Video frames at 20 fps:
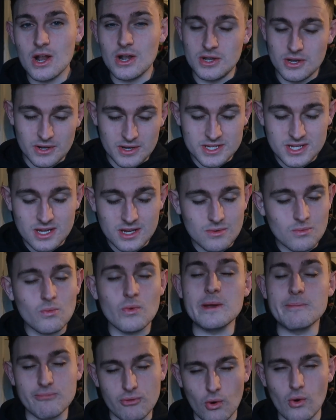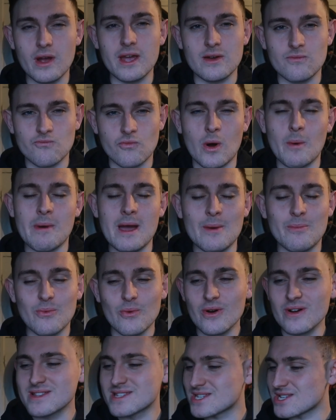Luton, we brought in Rob
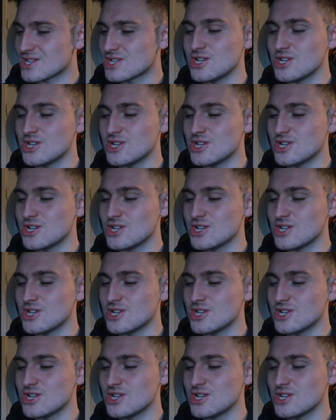Edwards.